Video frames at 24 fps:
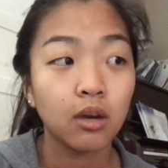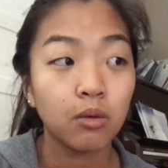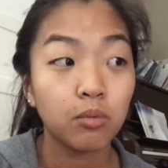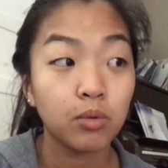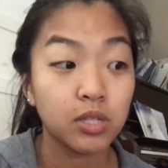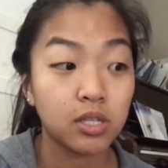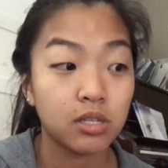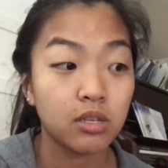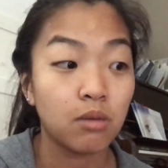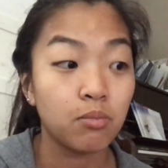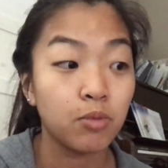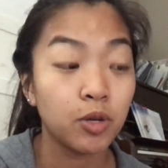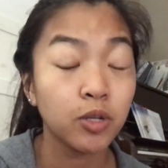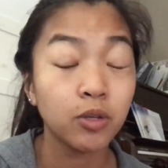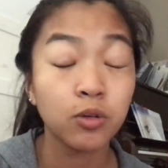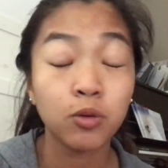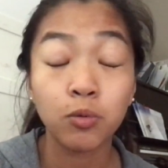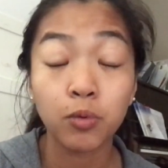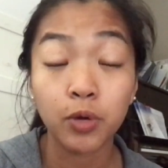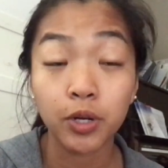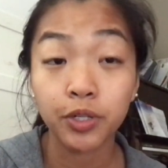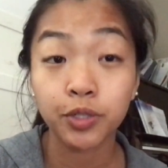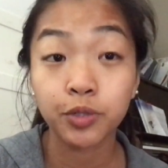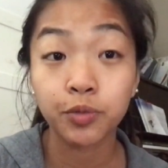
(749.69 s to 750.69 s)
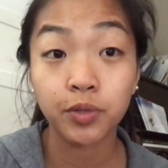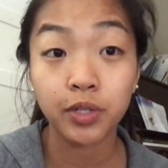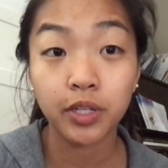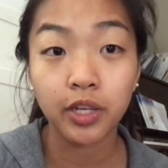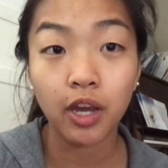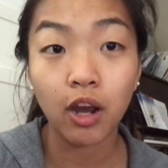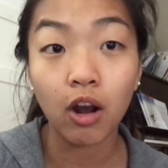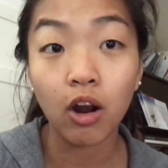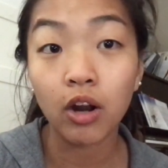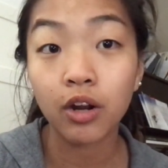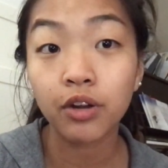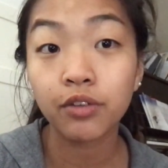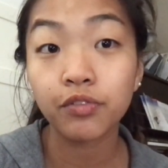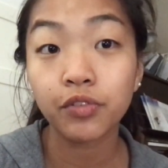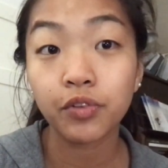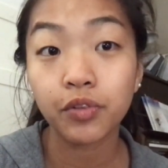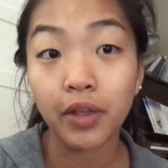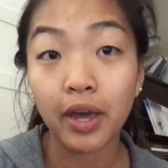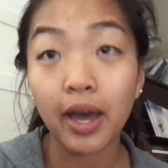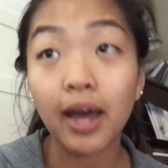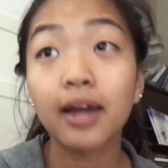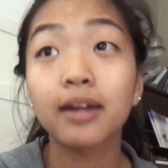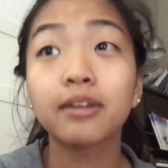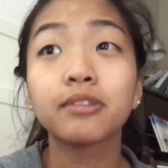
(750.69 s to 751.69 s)
was someone who worked really hard for
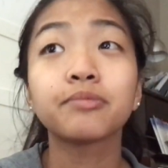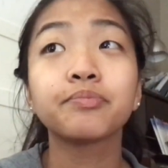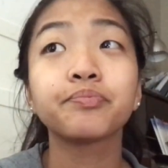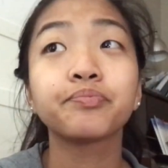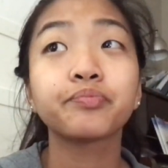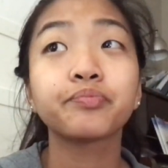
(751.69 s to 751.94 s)
that.